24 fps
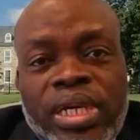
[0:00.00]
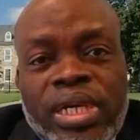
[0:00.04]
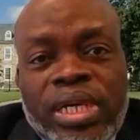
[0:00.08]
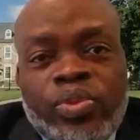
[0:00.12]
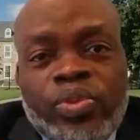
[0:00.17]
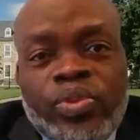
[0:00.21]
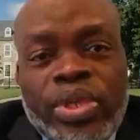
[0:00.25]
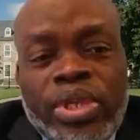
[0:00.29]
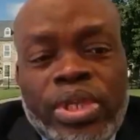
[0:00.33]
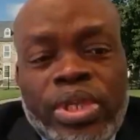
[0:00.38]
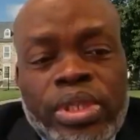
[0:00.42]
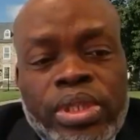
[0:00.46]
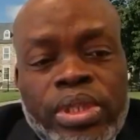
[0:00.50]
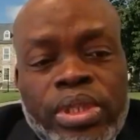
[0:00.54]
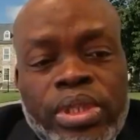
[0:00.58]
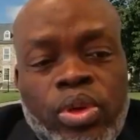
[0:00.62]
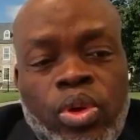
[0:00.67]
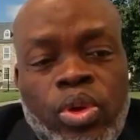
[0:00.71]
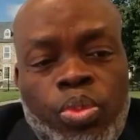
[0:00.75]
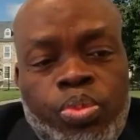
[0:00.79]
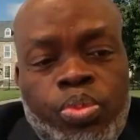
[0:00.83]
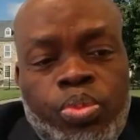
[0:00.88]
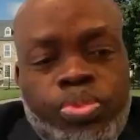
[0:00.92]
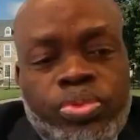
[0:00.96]
and we
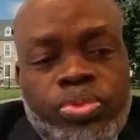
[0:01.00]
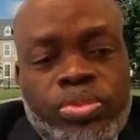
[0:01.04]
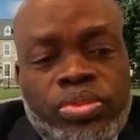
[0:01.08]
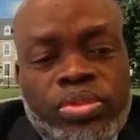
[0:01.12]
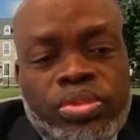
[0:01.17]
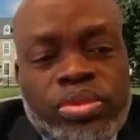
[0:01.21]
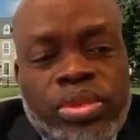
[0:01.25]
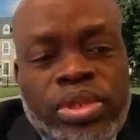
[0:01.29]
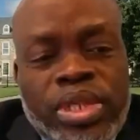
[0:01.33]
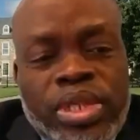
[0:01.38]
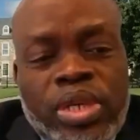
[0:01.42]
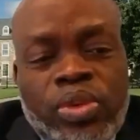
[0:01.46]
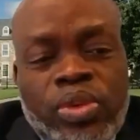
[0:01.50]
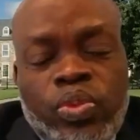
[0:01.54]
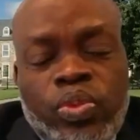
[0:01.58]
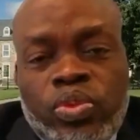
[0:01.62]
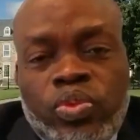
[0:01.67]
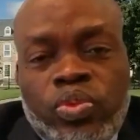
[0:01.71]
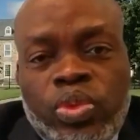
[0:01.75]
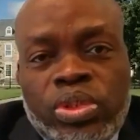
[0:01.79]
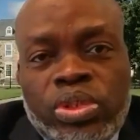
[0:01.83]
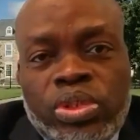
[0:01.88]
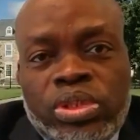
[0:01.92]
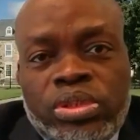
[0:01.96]
hope that
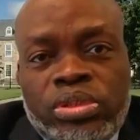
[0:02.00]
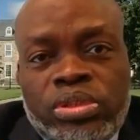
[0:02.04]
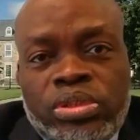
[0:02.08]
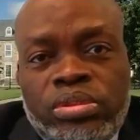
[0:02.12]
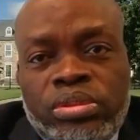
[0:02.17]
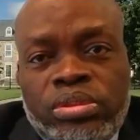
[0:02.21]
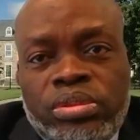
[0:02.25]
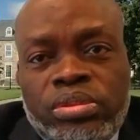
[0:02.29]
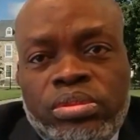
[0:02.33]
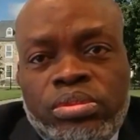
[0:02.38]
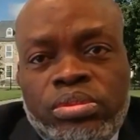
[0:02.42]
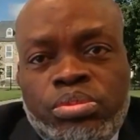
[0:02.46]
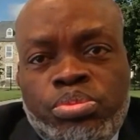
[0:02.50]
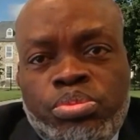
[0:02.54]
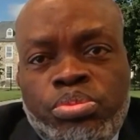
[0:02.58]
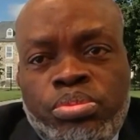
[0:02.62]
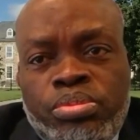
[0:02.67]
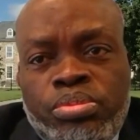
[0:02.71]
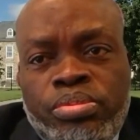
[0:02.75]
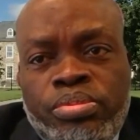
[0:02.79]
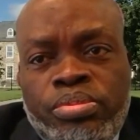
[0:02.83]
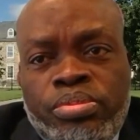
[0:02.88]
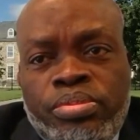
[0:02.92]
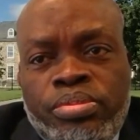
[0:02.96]
we will
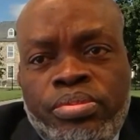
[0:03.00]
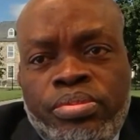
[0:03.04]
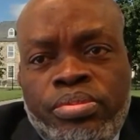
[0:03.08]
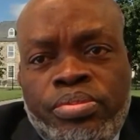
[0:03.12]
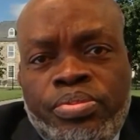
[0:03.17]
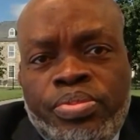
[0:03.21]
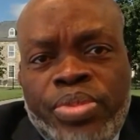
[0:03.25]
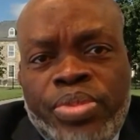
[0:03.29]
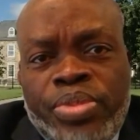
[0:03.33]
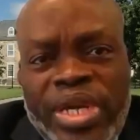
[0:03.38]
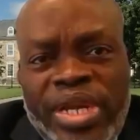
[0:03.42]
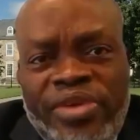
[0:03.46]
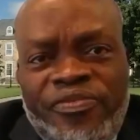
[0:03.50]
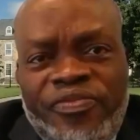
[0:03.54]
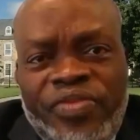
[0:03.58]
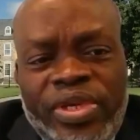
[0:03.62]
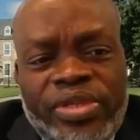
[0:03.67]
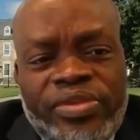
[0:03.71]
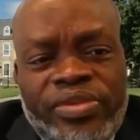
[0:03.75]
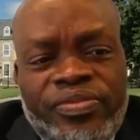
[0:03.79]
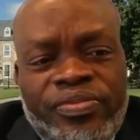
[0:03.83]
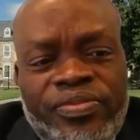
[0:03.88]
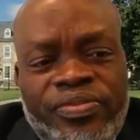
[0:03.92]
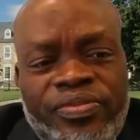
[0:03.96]

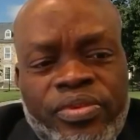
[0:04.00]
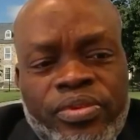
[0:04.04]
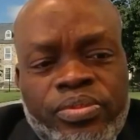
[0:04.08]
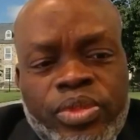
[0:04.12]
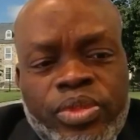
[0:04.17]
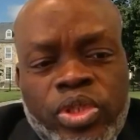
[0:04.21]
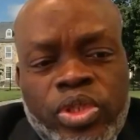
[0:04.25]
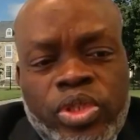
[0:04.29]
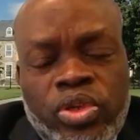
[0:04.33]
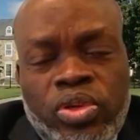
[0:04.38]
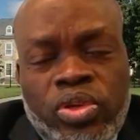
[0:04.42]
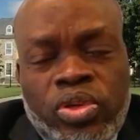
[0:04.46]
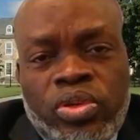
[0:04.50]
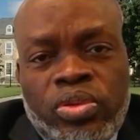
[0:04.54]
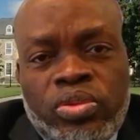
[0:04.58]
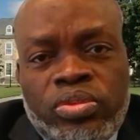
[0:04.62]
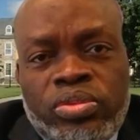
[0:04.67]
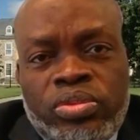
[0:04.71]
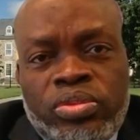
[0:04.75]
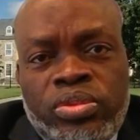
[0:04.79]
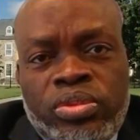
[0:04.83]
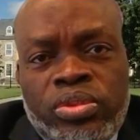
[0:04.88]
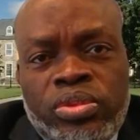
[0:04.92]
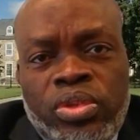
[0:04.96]
benefit from your
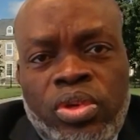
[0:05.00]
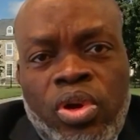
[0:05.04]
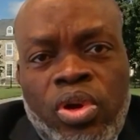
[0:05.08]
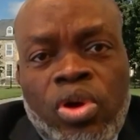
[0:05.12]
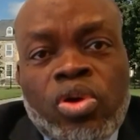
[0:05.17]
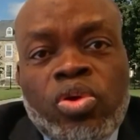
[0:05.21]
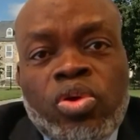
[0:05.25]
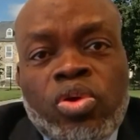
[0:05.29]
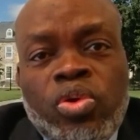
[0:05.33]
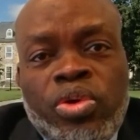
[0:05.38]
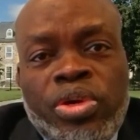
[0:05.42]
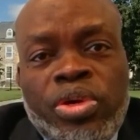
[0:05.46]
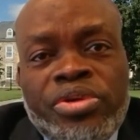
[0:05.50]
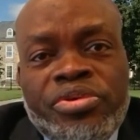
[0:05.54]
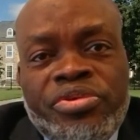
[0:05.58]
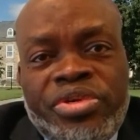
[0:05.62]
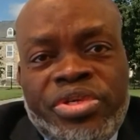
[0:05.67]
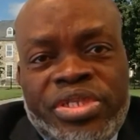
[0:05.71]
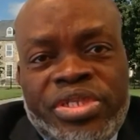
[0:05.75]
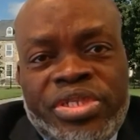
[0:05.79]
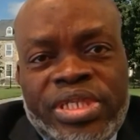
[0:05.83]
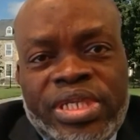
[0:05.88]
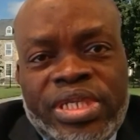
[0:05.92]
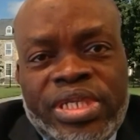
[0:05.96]
ongoing
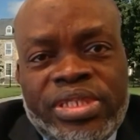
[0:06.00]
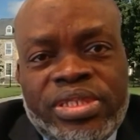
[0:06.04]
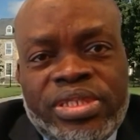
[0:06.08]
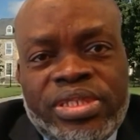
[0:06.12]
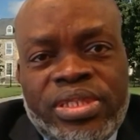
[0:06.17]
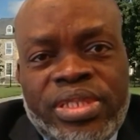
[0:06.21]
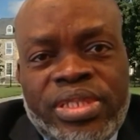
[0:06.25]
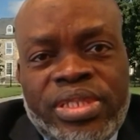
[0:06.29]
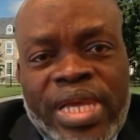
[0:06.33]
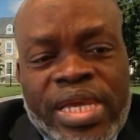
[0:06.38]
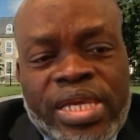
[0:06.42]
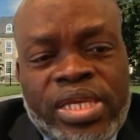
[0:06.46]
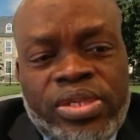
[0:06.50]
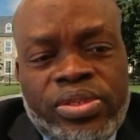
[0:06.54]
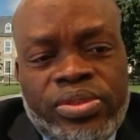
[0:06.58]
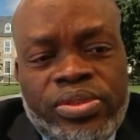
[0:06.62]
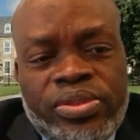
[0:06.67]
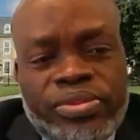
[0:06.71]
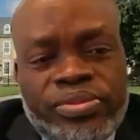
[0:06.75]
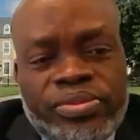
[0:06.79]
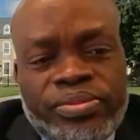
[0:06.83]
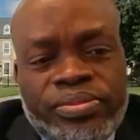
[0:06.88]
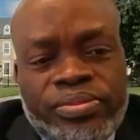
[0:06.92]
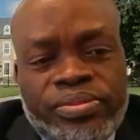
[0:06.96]
research. Thank
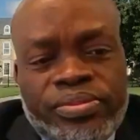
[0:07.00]
you.